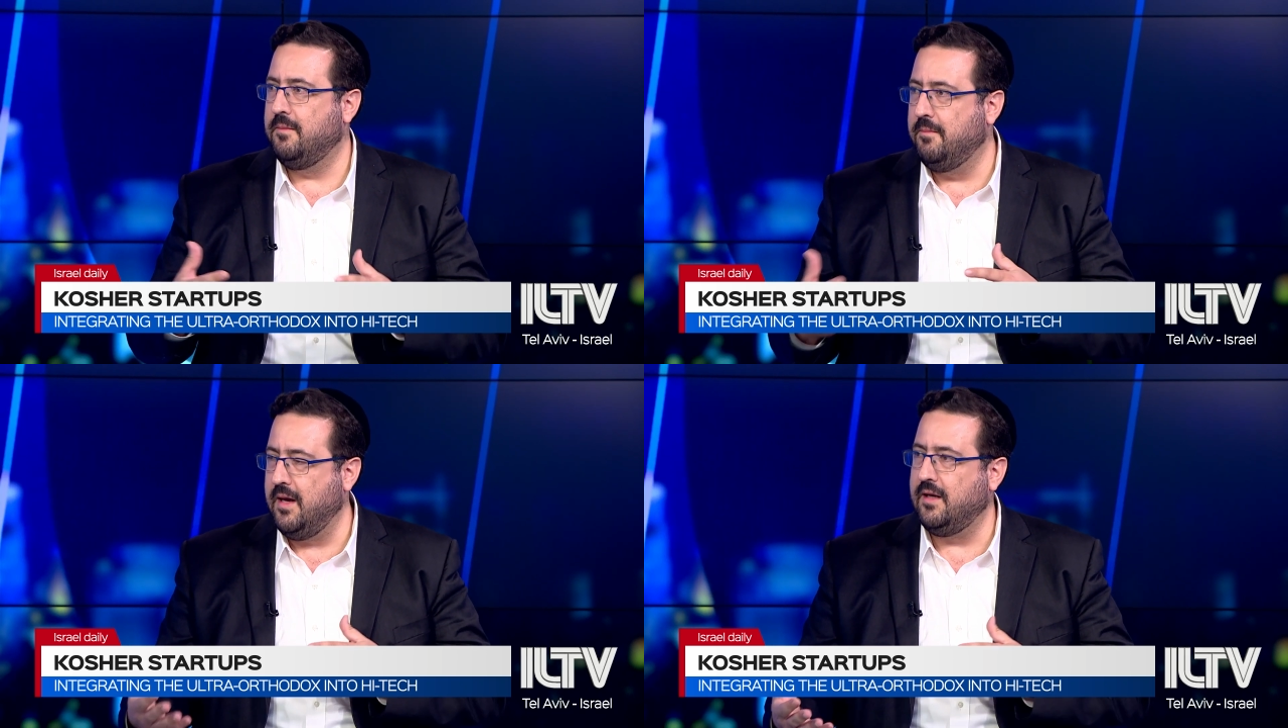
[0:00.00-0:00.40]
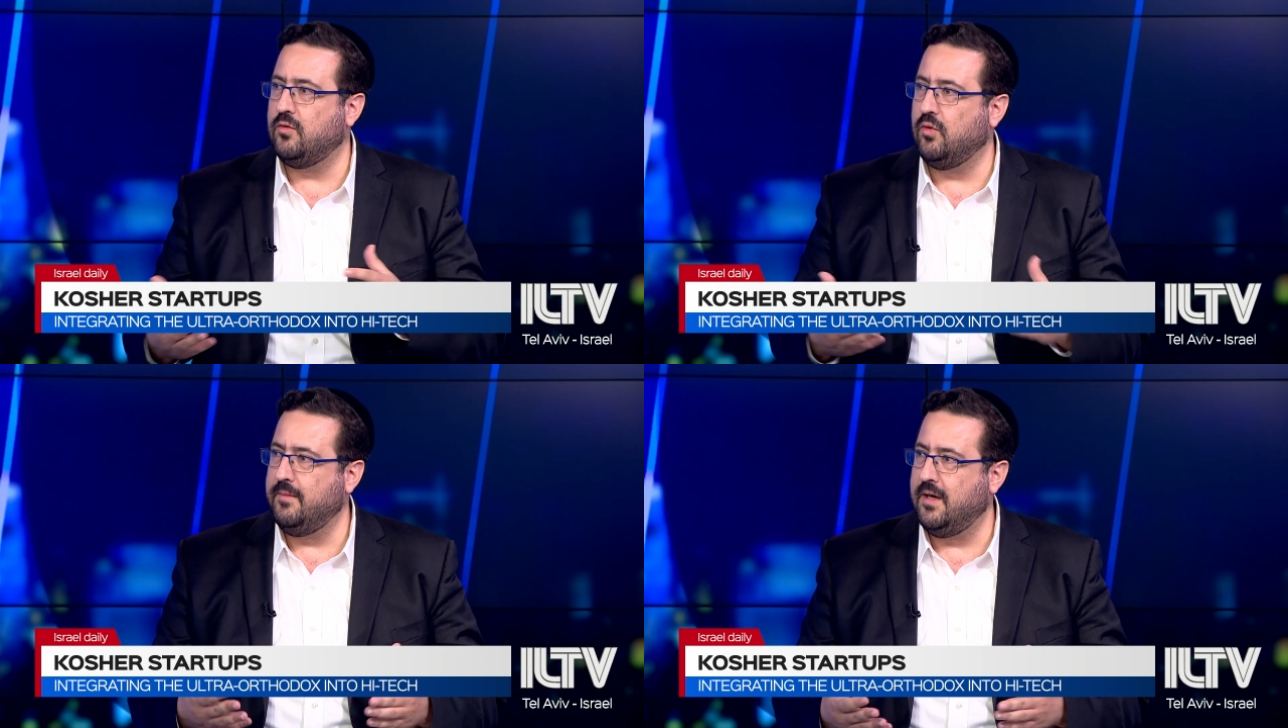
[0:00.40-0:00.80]
men
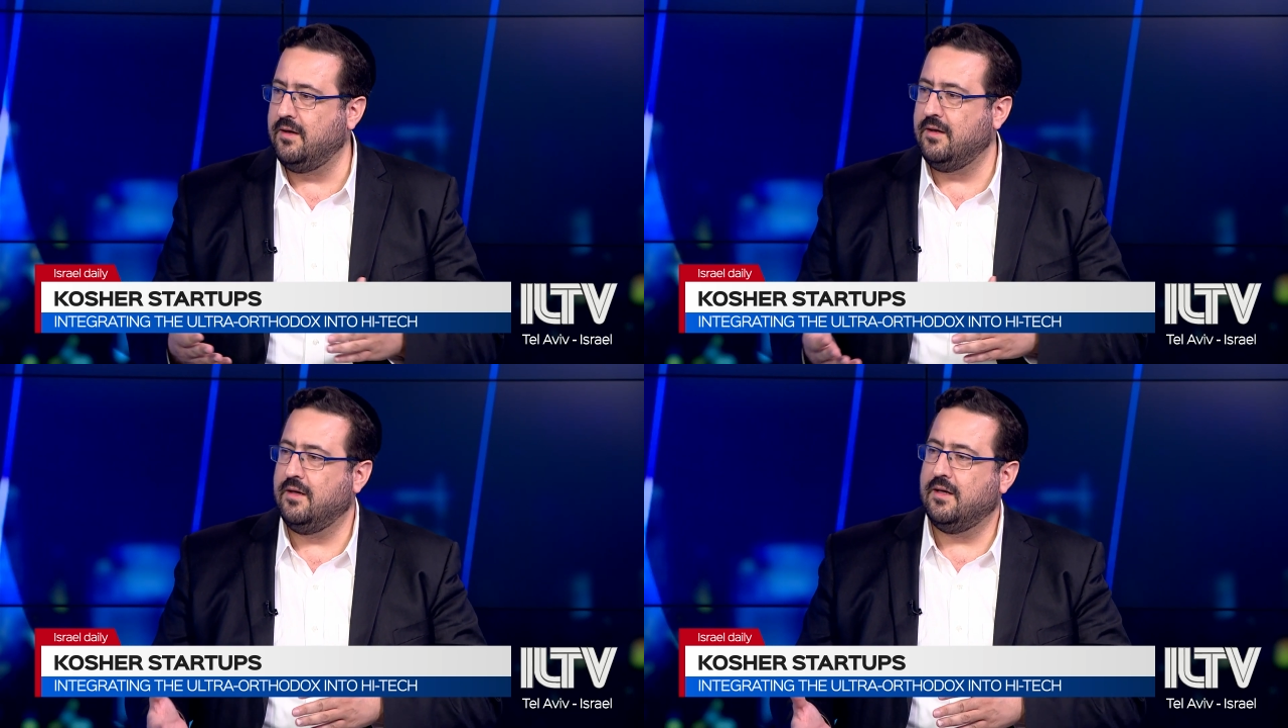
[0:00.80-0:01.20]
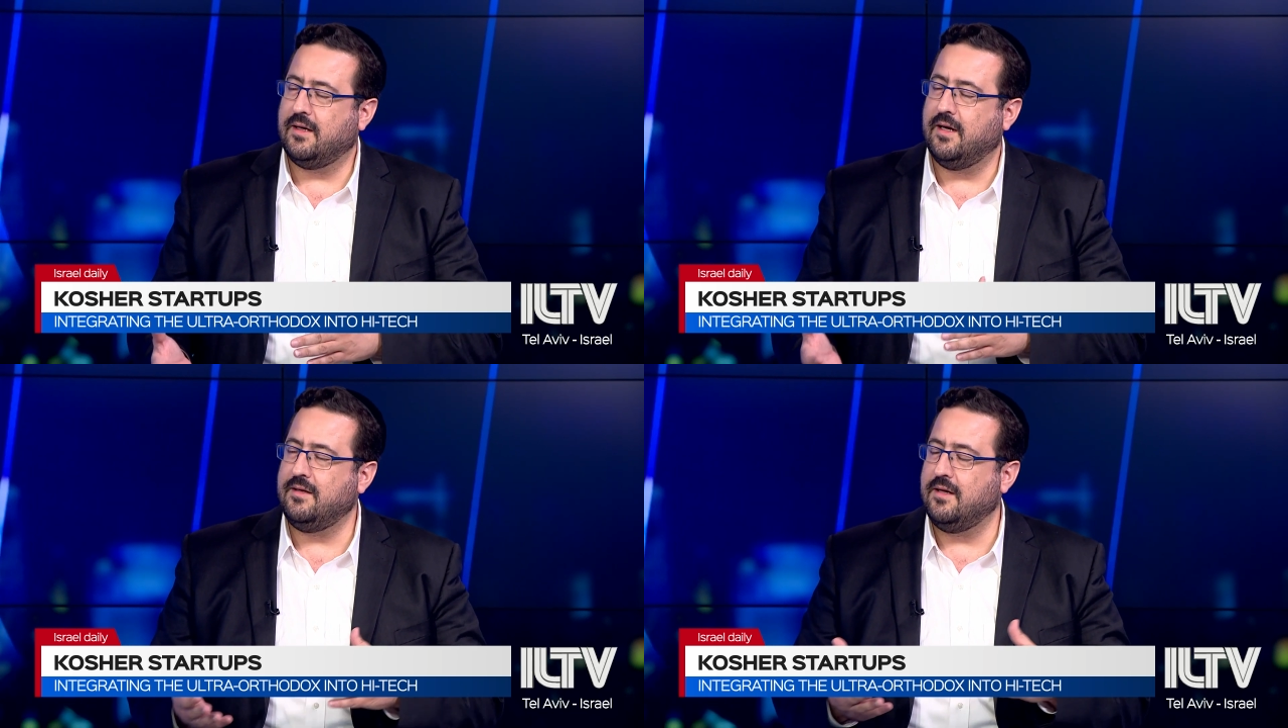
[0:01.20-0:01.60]
and women
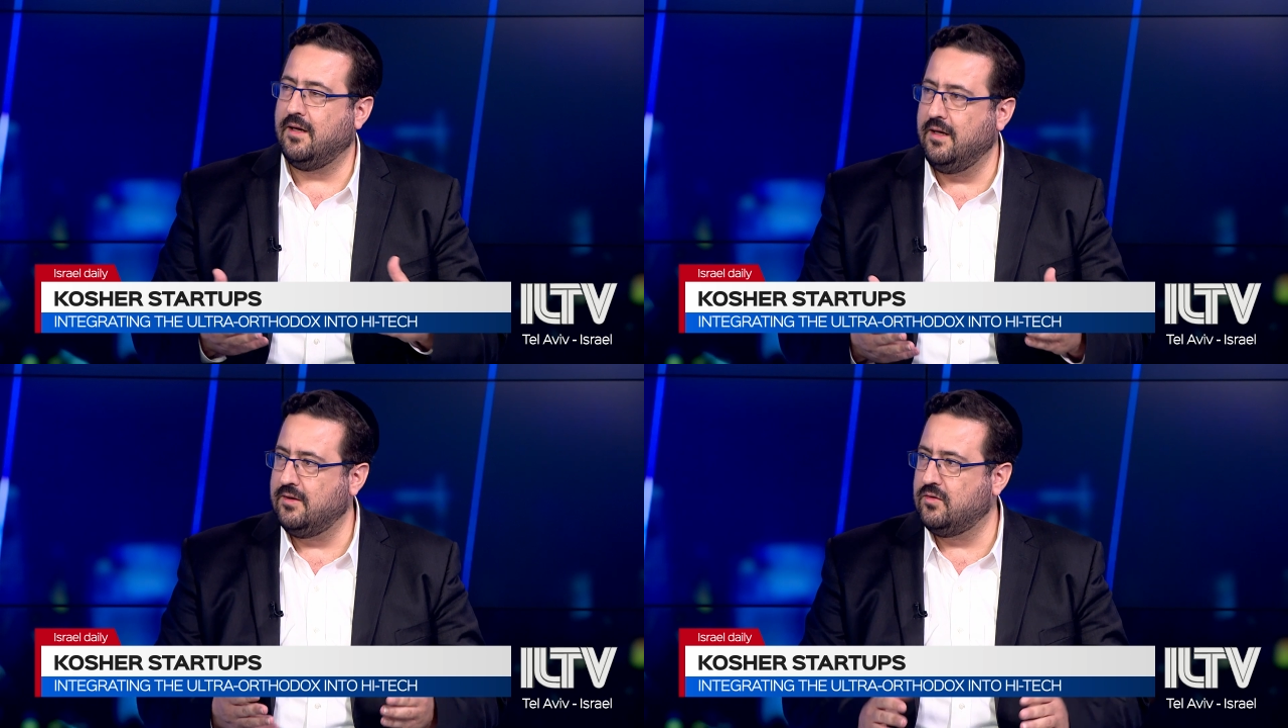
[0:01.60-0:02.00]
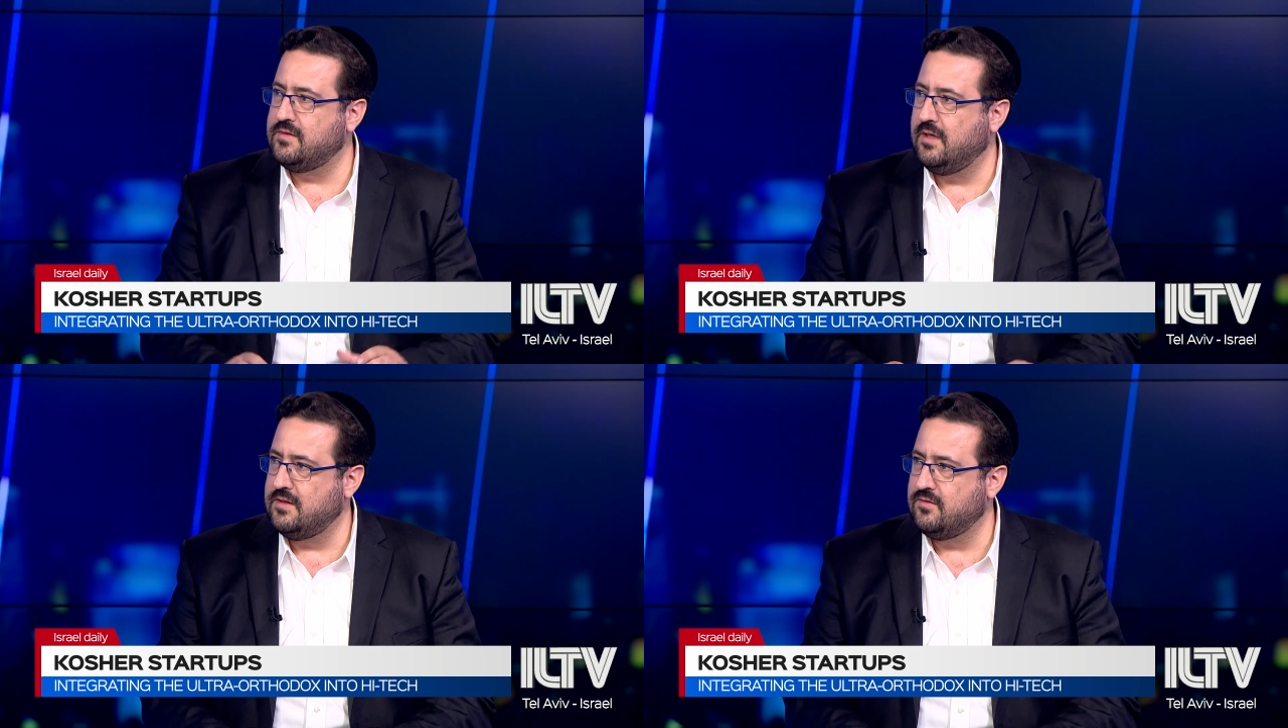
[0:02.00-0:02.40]
getting into
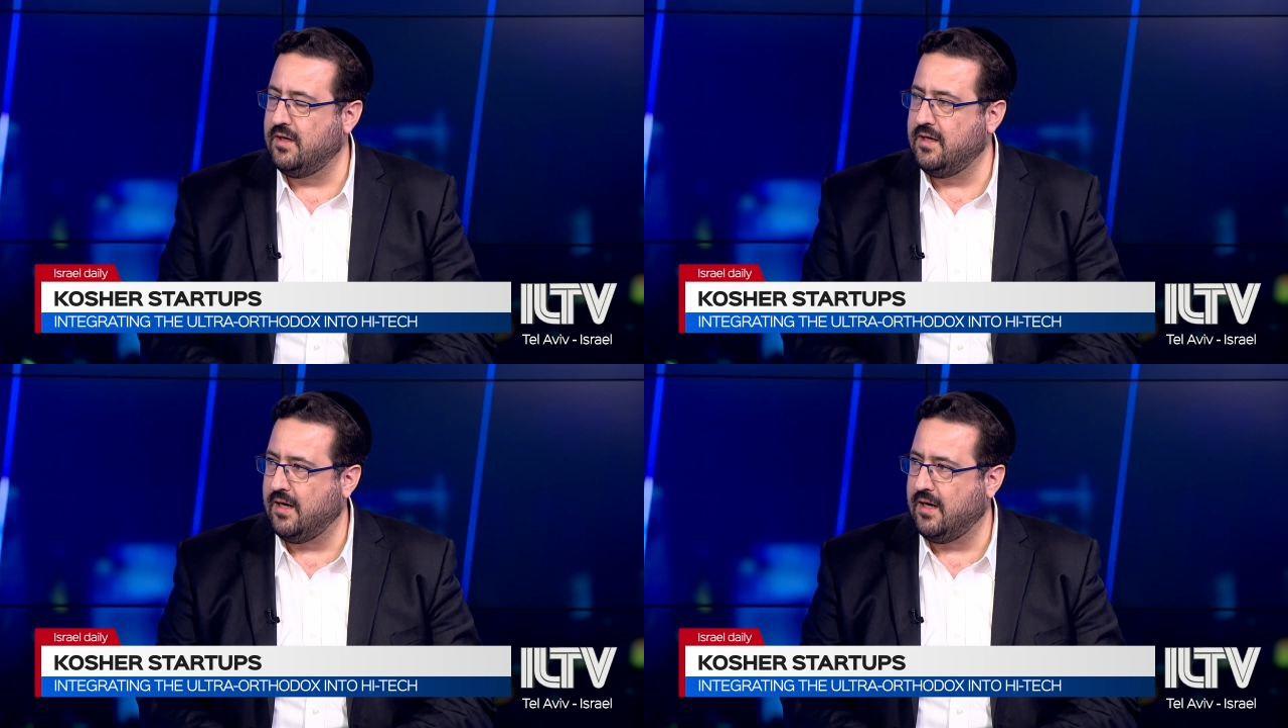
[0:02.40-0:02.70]
the Israeli